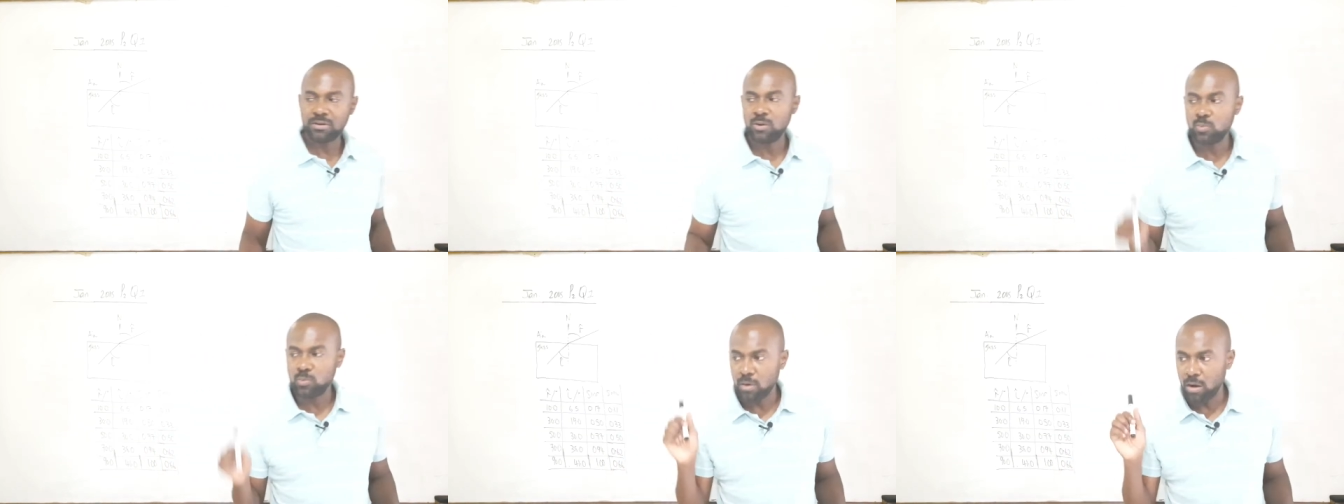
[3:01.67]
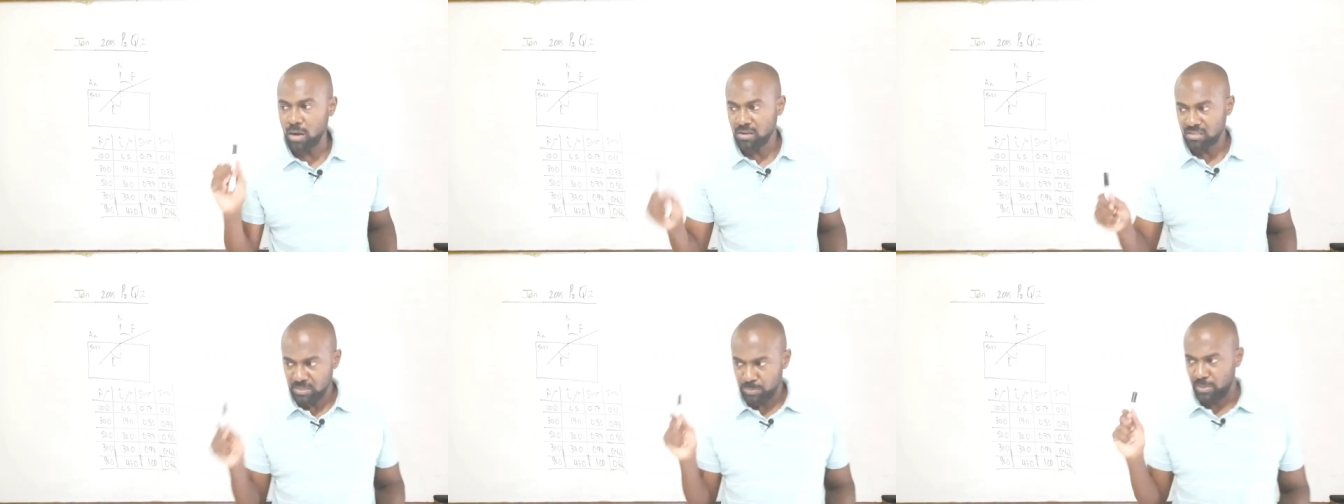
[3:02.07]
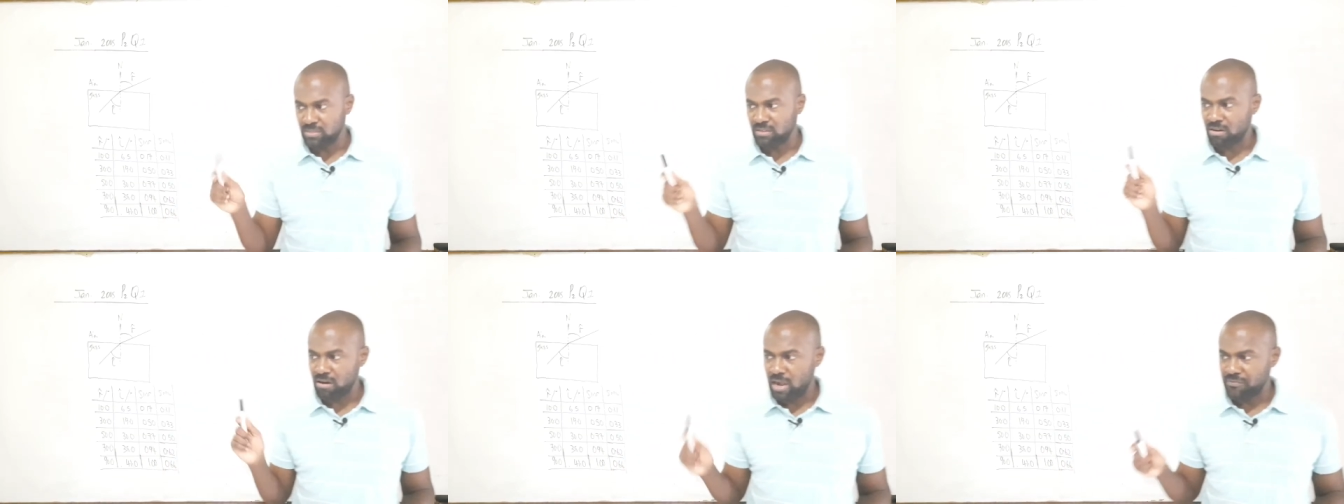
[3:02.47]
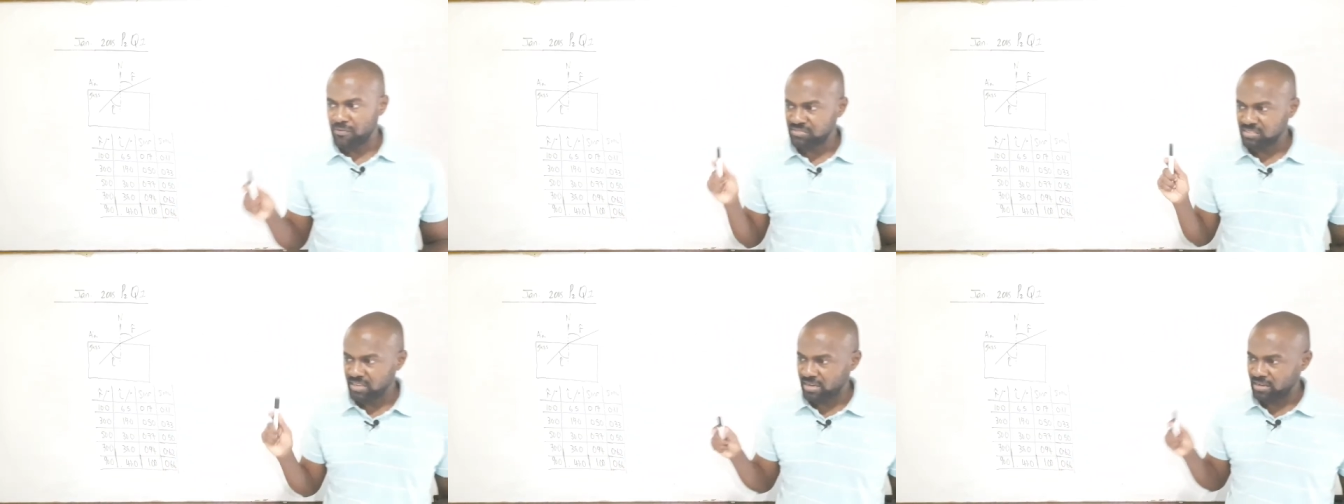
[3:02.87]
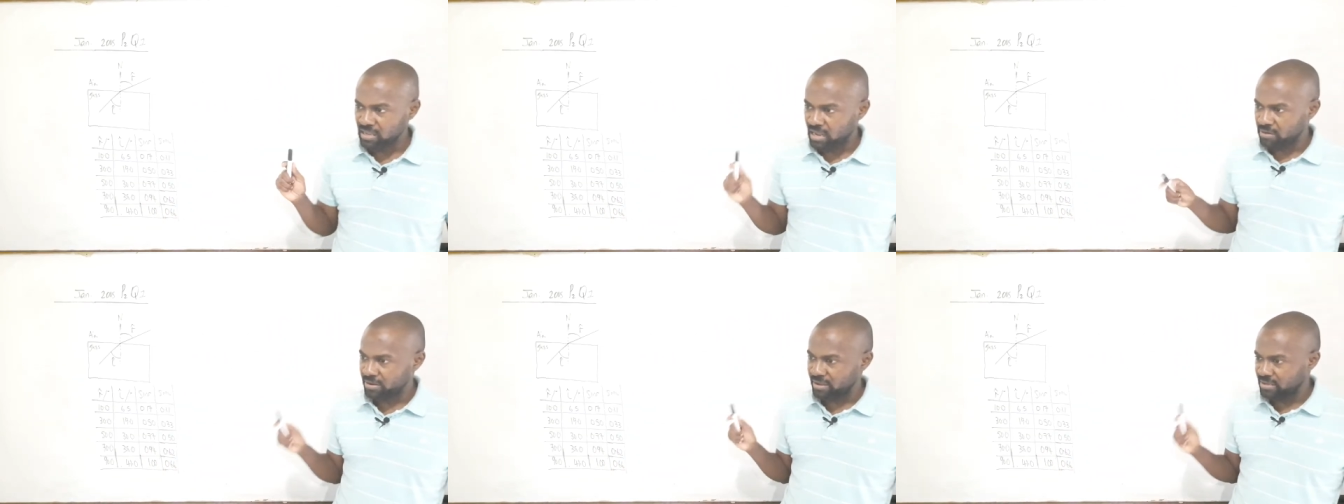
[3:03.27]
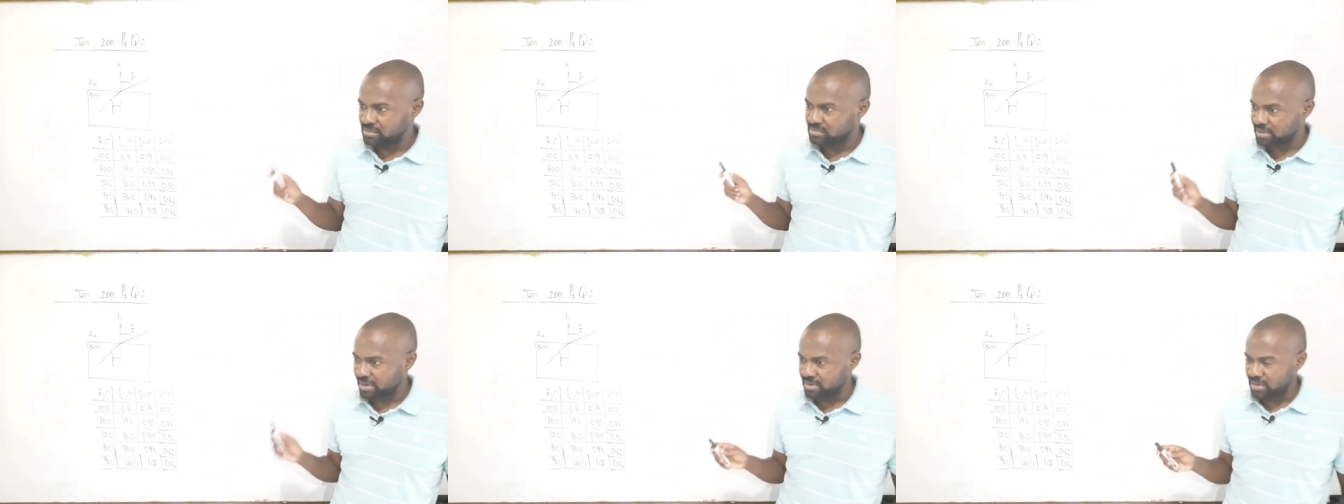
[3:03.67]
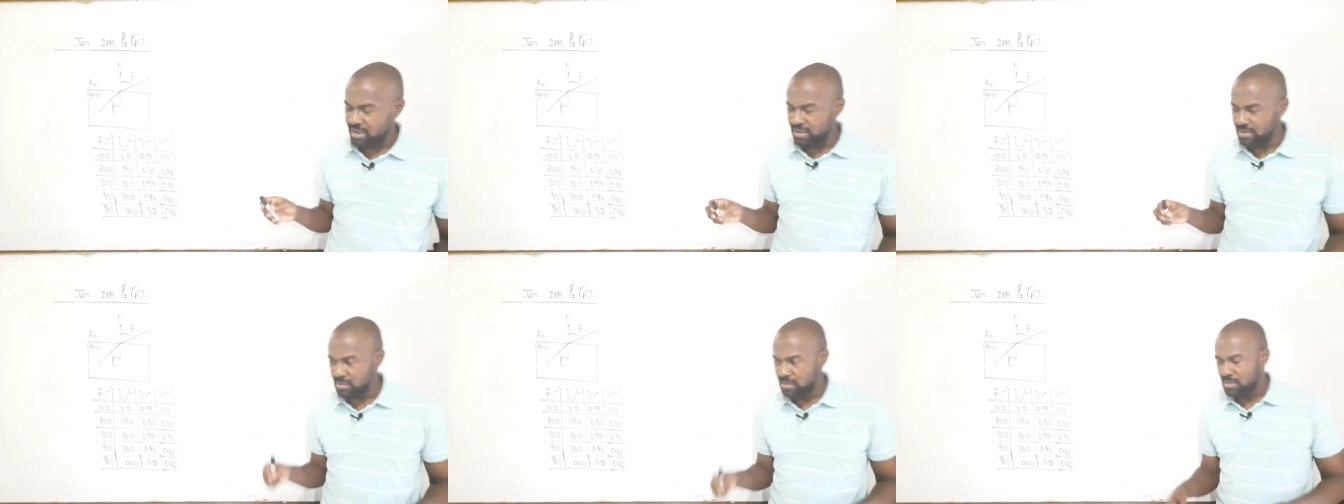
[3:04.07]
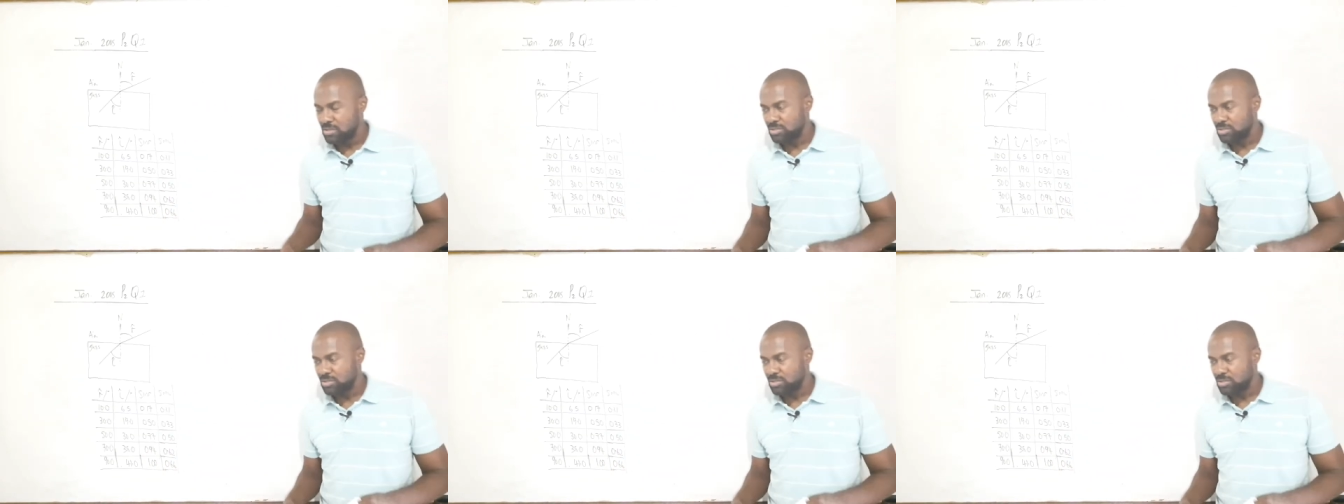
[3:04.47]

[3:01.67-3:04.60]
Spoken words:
they wanted to plot a graph of sine R against sine I,